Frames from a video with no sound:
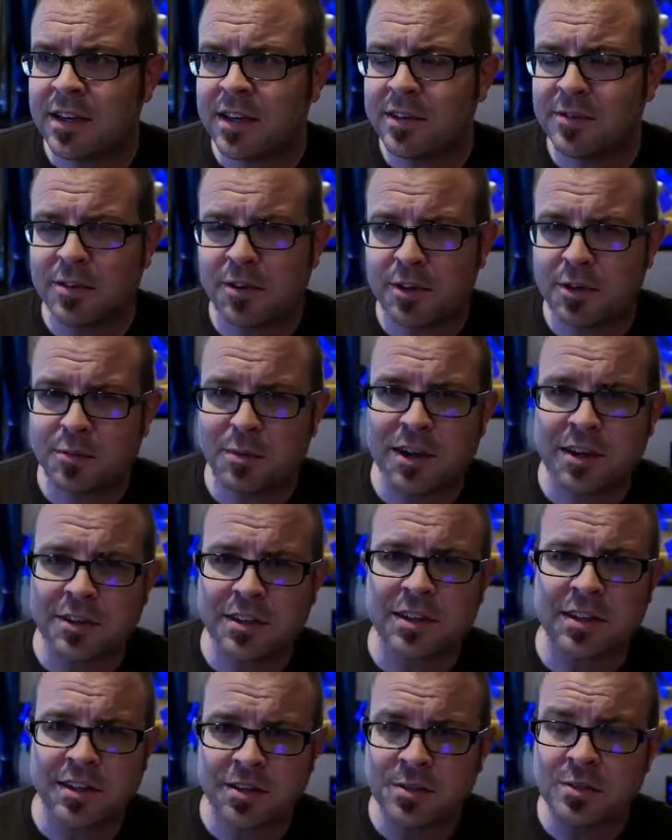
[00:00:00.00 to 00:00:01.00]
even though you might
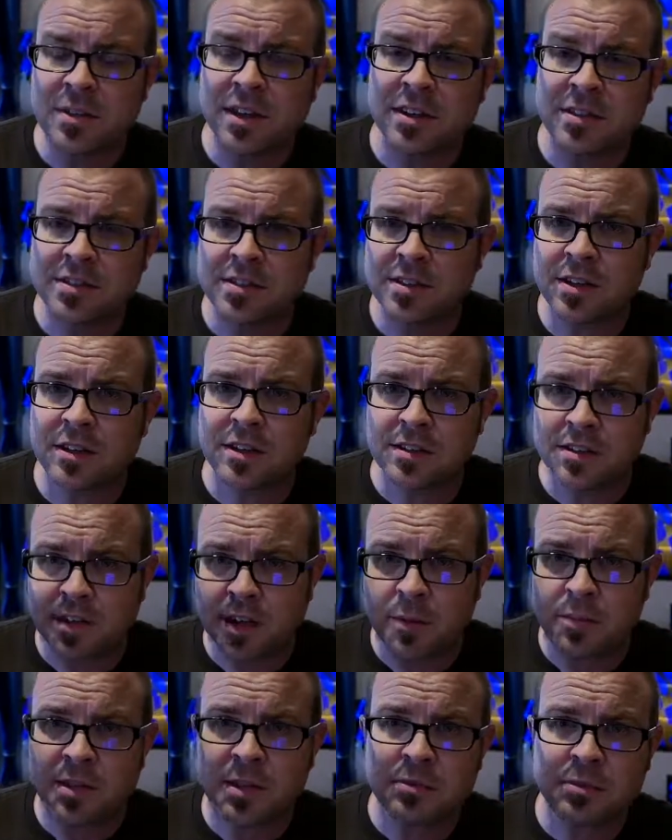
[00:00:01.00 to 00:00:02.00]
look at a $2,000
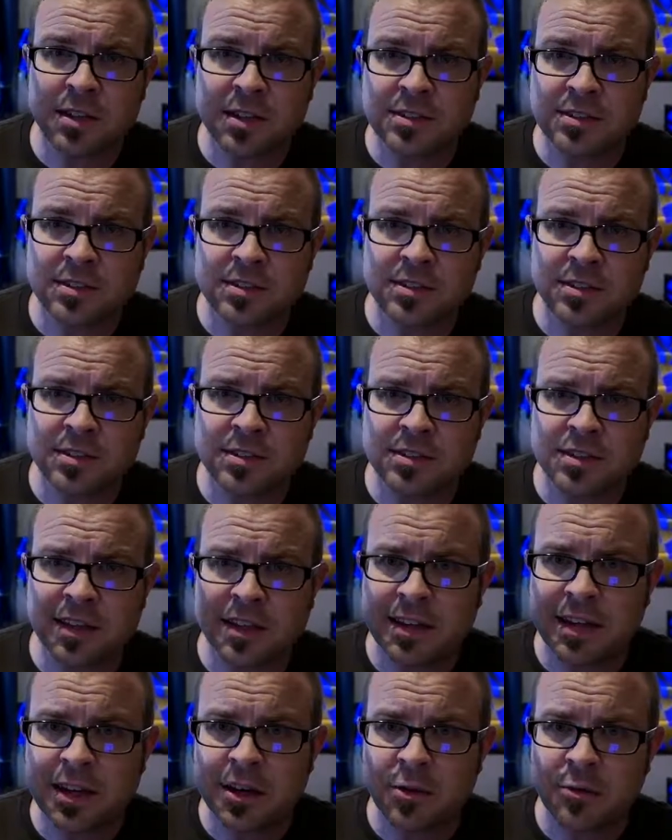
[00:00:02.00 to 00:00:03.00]
top-end processor and
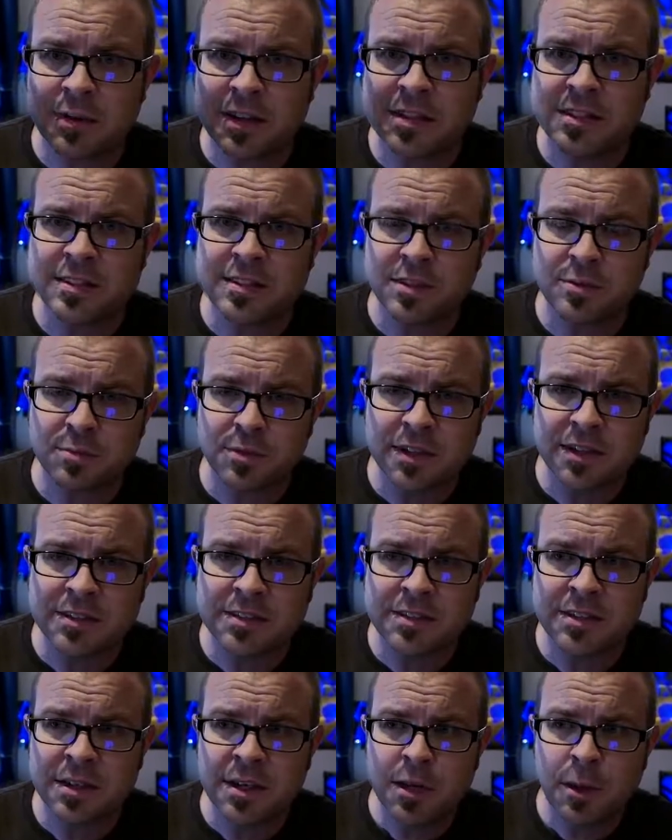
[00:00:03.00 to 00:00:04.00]
say they are raising the
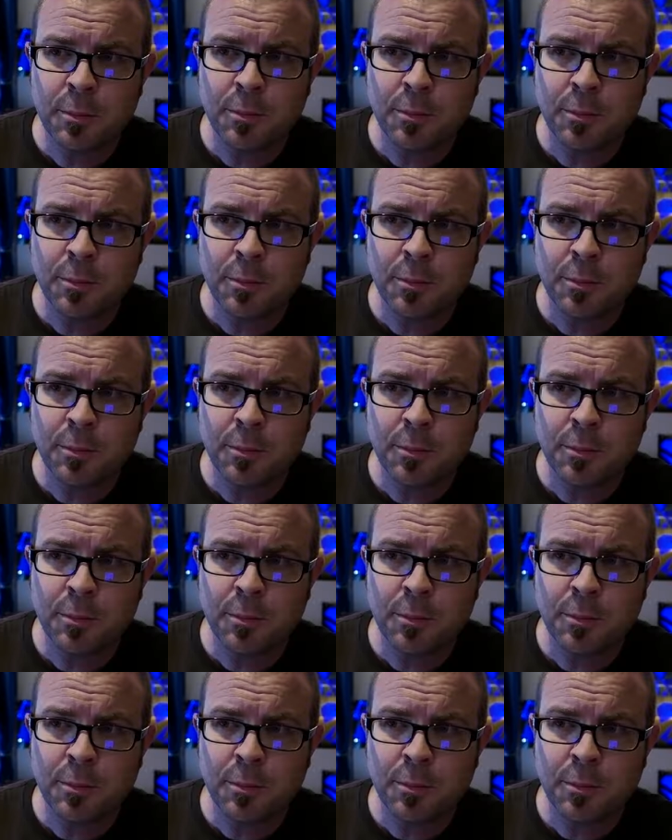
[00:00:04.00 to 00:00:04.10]
price,